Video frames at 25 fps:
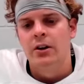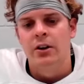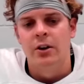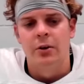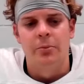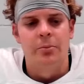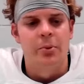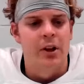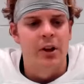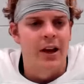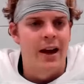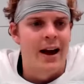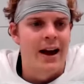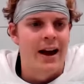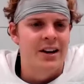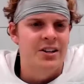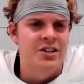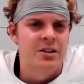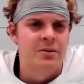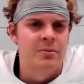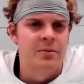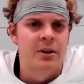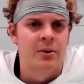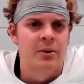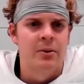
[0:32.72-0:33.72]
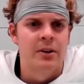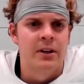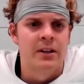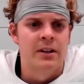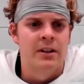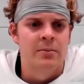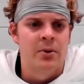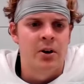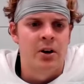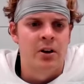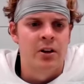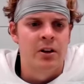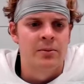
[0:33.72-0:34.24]
good play action, be able to get
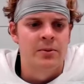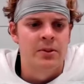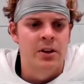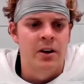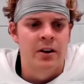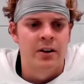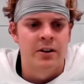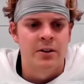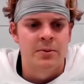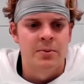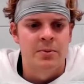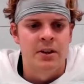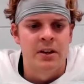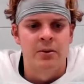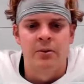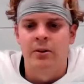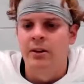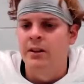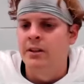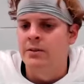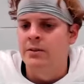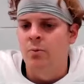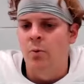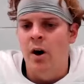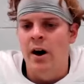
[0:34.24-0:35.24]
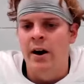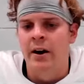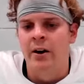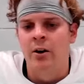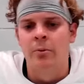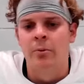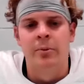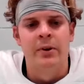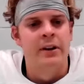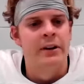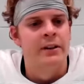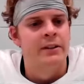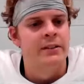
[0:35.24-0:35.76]
the ball up to August Pete. When he's wide
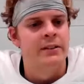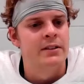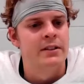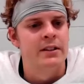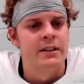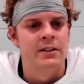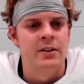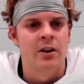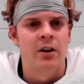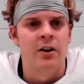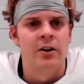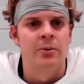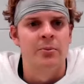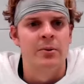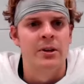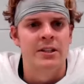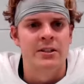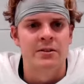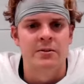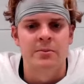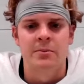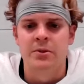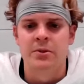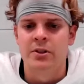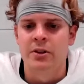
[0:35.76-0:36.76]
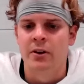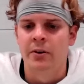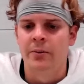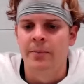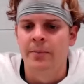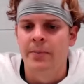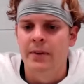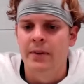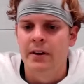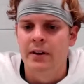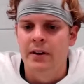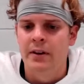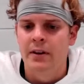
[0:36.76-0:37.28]
open, it's hard to miss him. So,
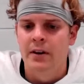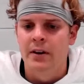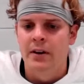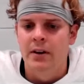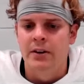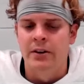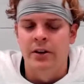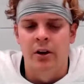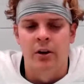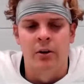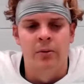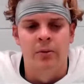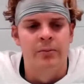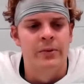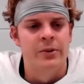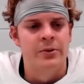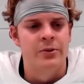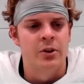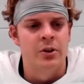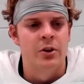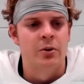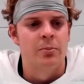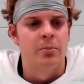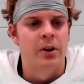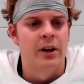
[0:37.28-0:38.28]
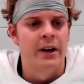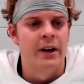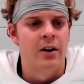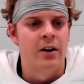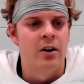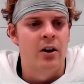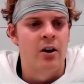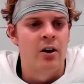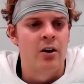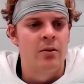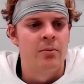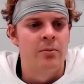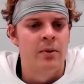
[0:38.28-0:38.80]
you know, it was a good play
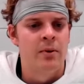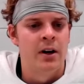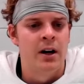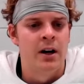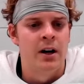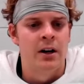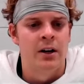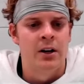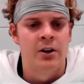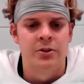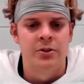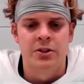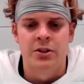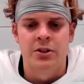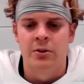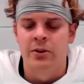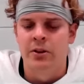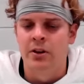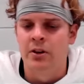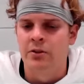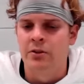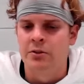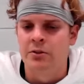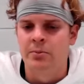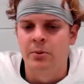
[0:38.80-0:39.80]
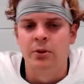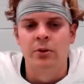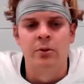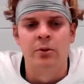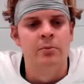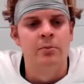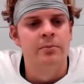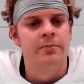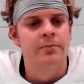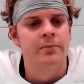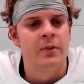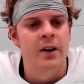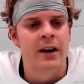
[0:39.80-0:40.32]
call, Coach Tui and Coach
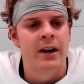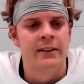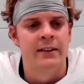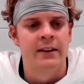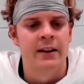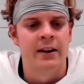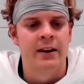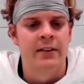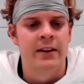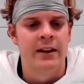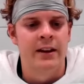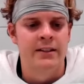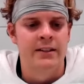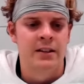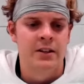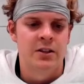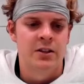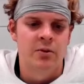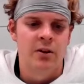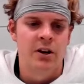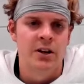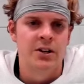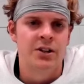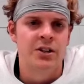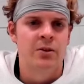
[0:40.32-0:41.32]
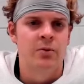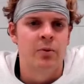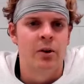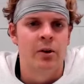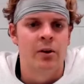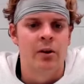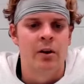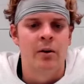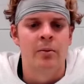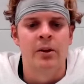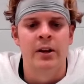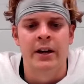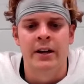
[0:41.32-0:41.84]
Bloom right there in that situation. We
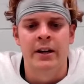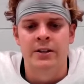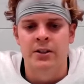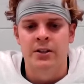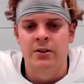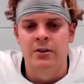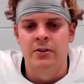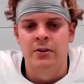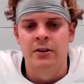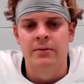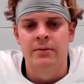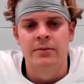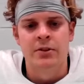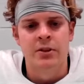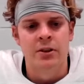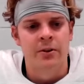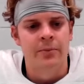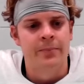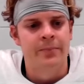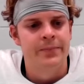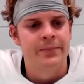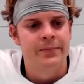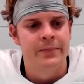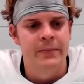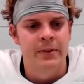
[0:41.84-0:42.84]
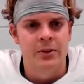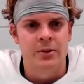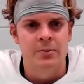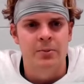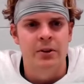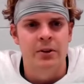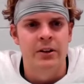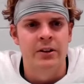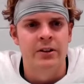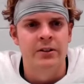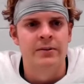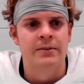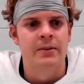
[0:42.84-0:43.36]
were able to execute it. So that was a
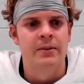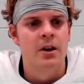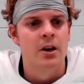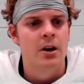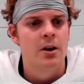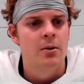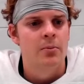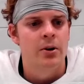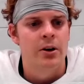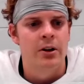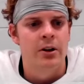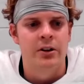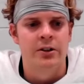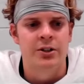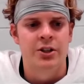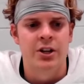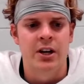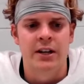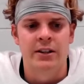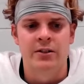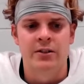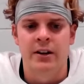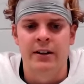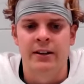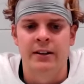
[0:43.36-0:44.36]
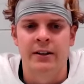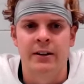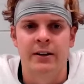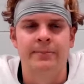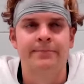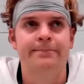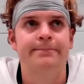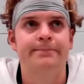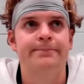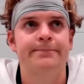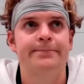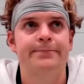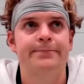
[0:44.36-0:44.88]
pretty good chance right there.